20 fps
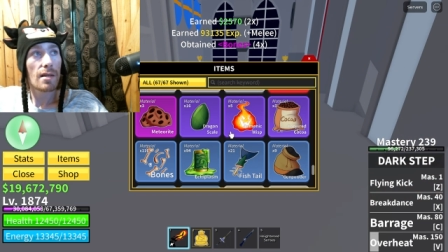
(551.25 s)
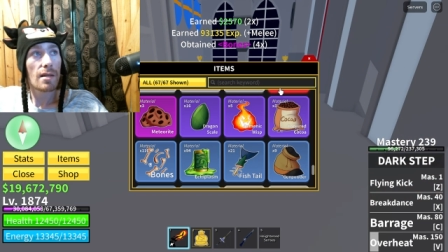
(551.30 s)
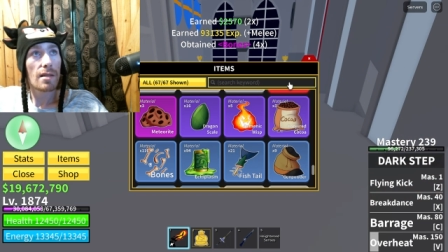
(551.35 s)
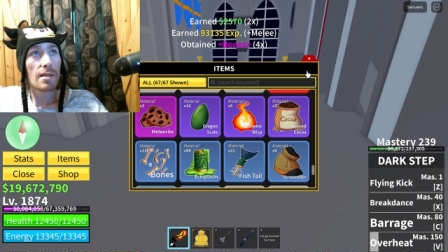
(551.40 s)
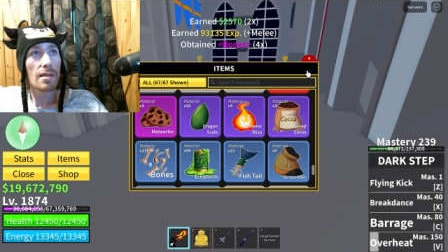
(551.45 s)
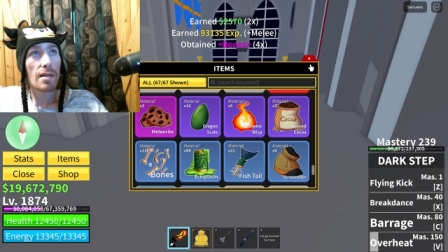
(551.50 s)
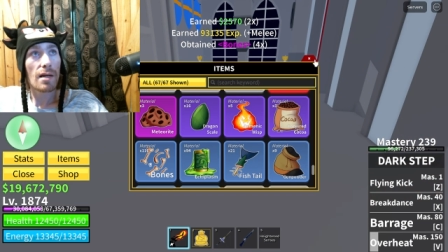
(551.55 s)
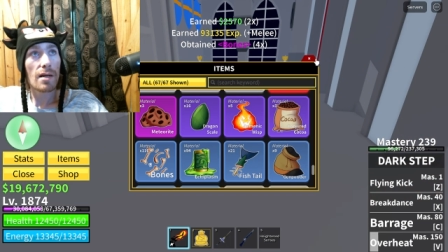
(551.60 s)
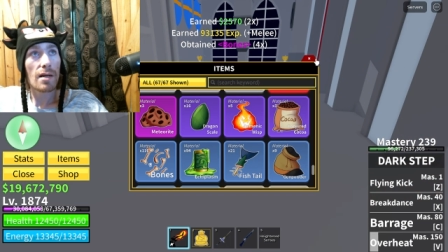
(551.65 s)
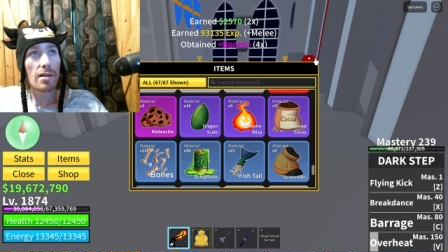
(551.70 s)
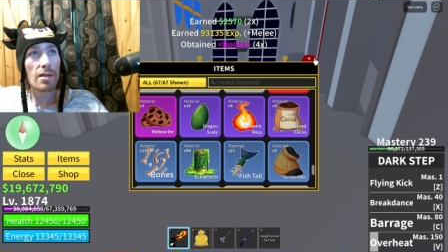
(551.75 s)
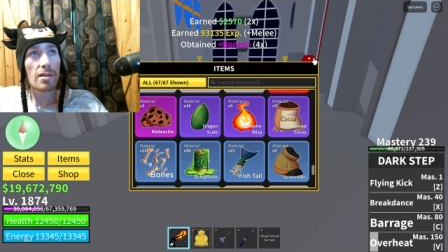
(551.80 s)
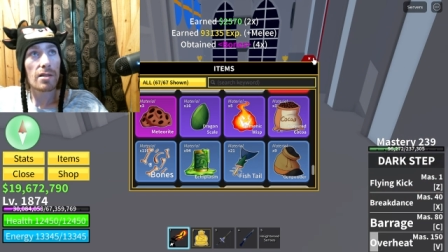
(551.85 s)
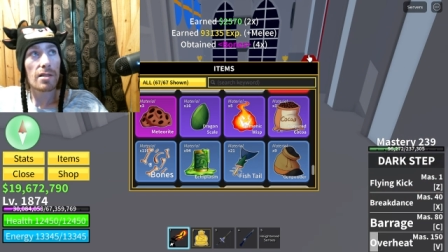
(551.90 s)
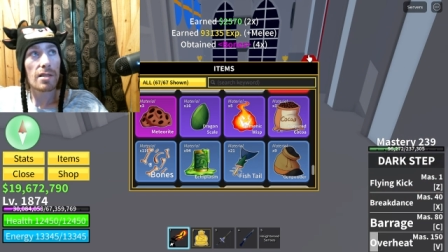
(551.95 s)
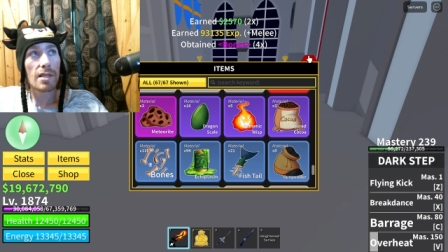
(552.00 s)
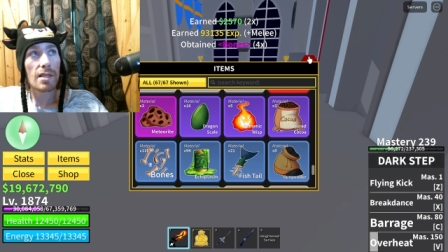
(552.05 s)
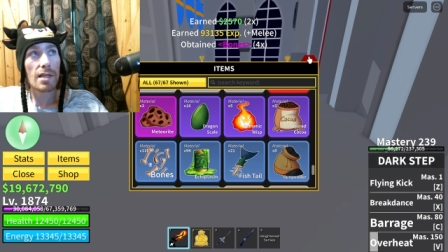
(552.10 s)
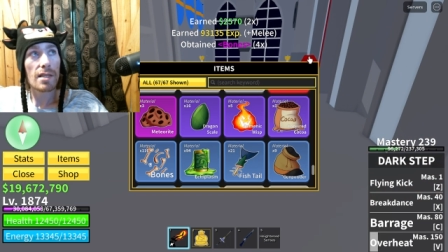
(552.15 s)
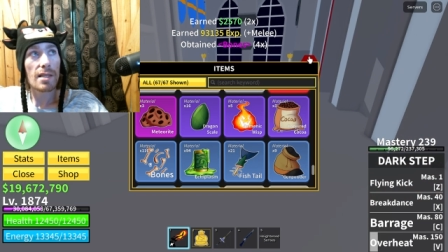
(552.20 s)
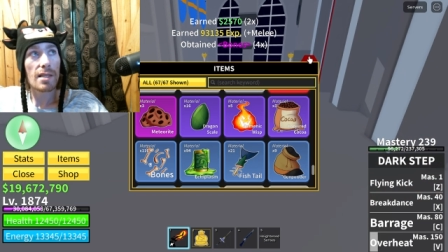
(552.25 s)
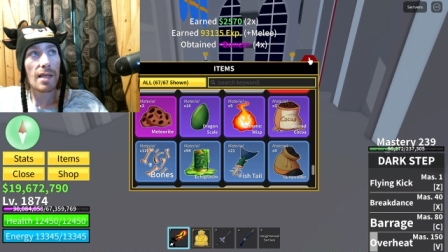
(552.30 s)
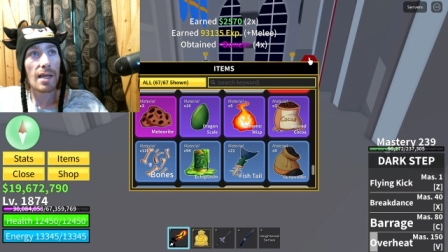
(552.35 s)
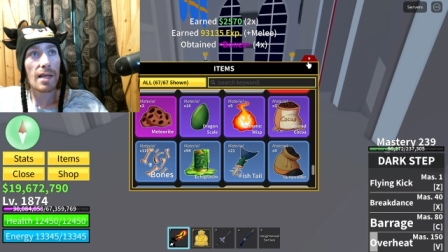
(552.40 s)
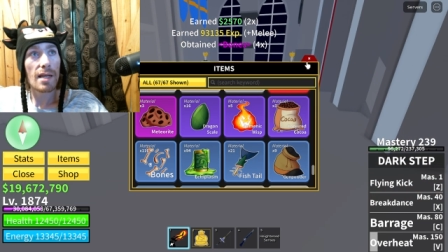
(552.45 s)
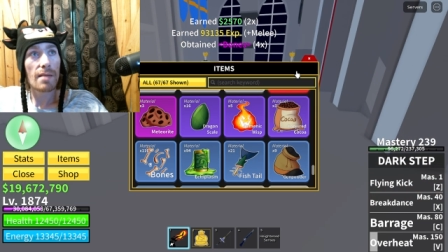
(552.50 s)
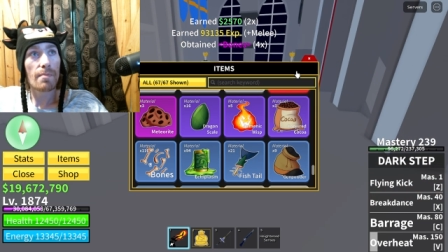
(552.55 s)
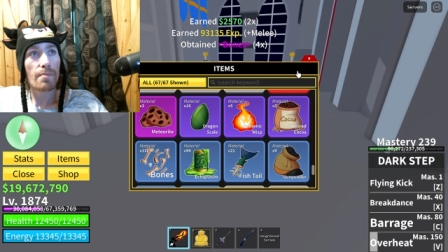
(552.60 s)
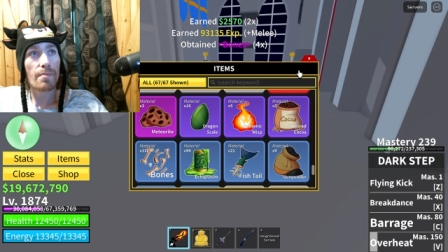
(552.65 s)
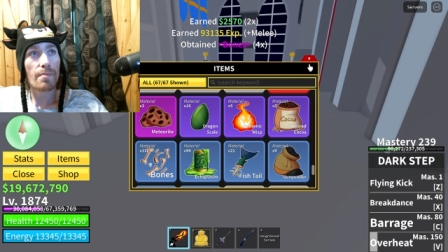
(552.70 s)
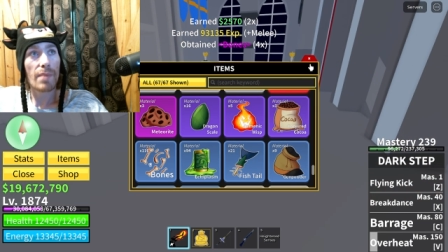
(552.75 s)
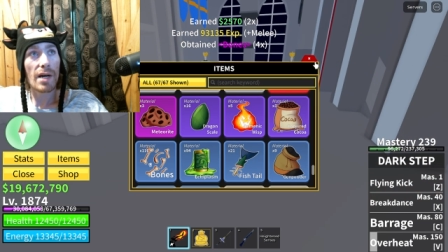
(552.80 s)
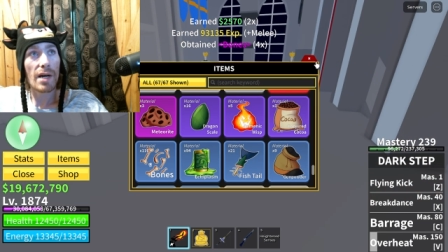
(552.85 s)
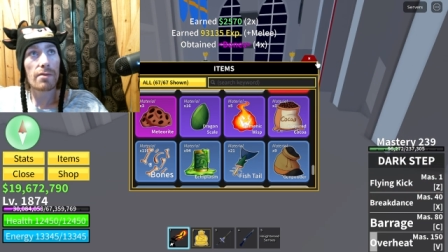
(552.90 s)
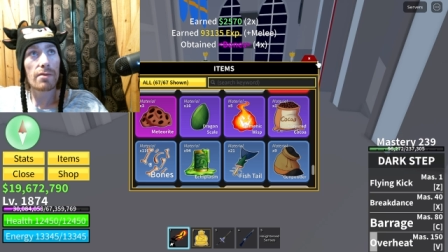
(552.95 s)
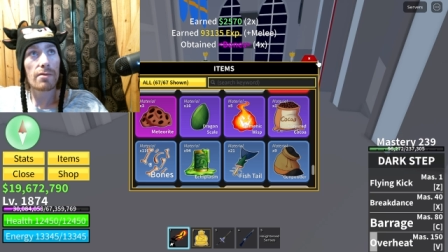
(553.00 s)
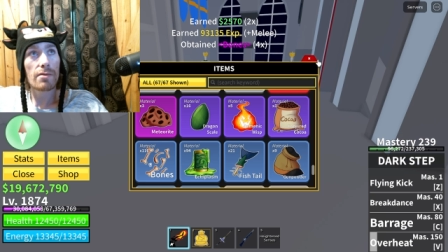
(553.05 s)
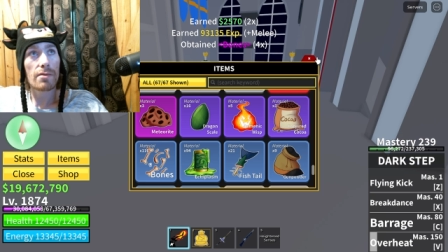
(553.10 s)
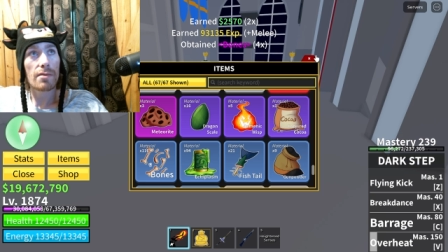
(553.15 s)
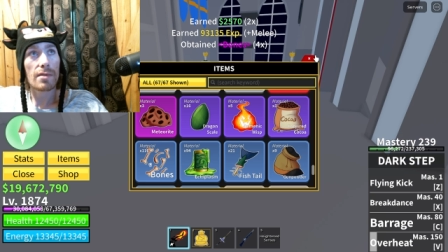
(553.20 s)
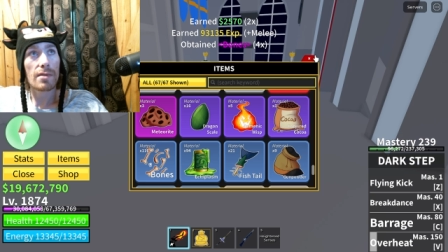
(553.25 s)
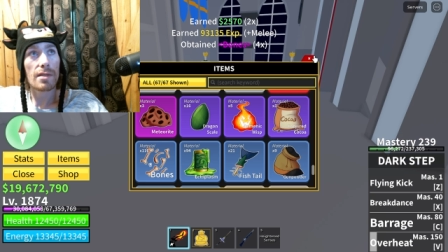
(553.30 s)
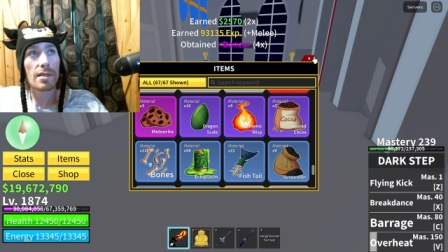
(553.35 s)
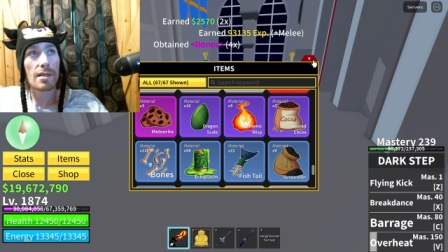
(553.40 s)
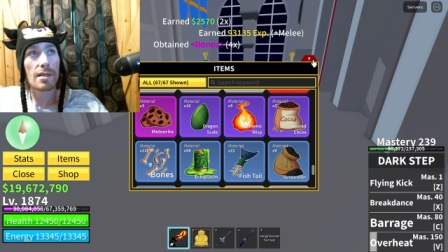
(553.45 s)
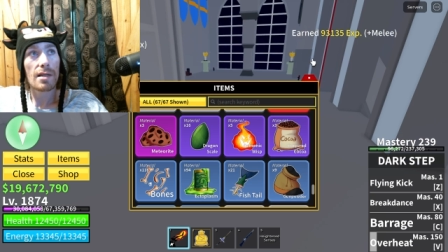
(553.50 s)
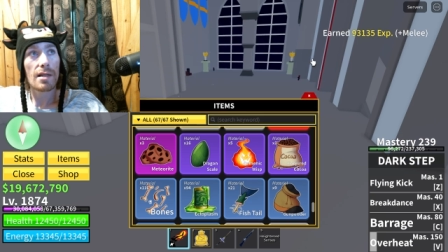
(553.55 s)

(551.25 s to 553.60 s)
It's 116 bones.